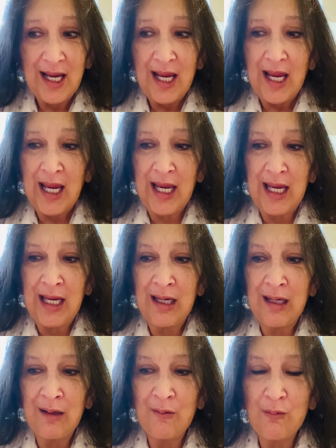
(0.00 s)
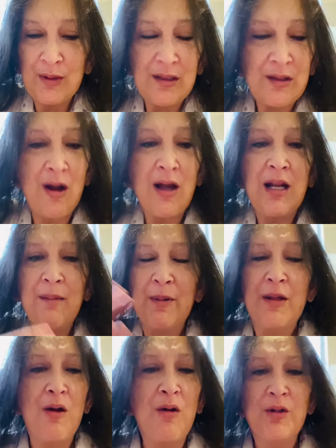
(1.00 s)
he was caught up in
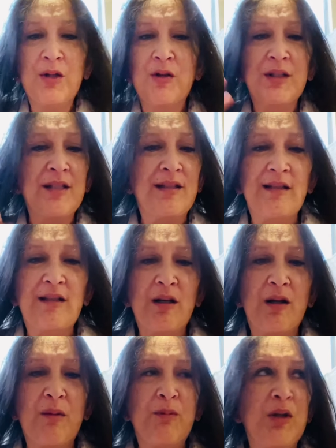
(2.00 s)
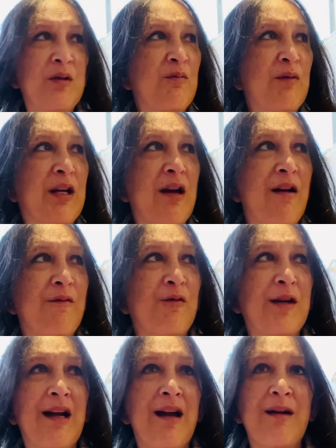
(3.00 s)
the whole narcissistic abuse
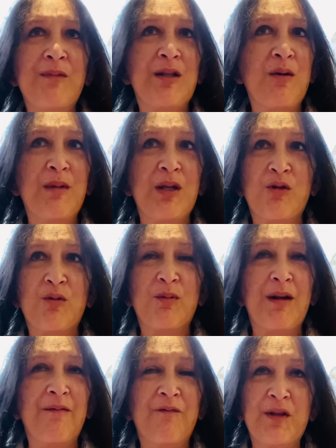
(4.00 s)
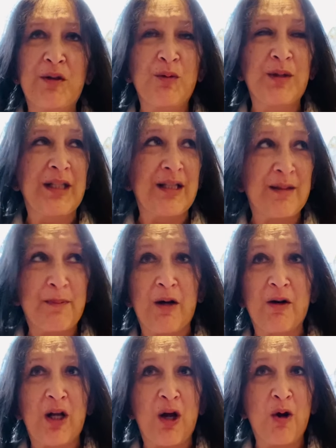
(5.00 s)
recovery. I'm so miserable. I'm filled with
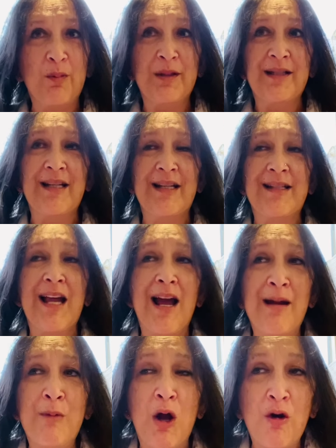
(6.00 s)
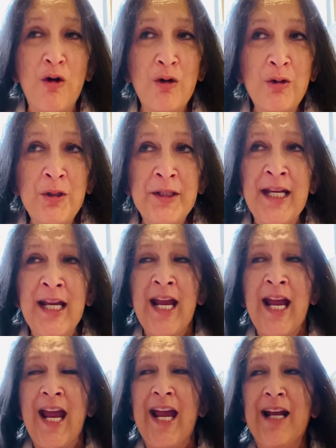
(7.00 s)
despair and hopelessness. I'm old
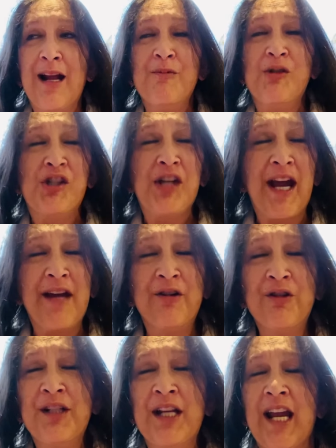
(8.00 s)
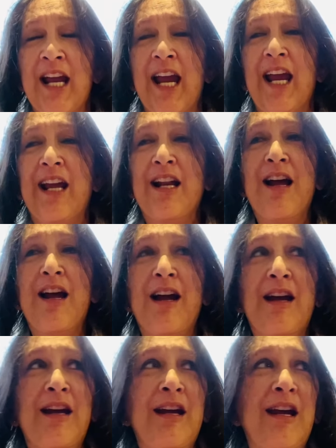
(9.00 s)
and I'm shattered, and
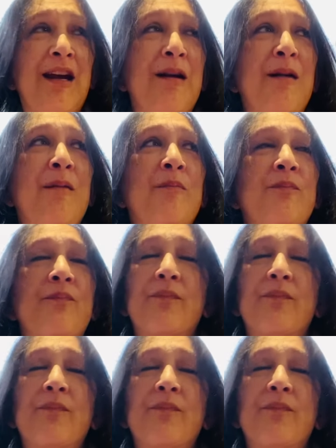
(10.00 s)
I'm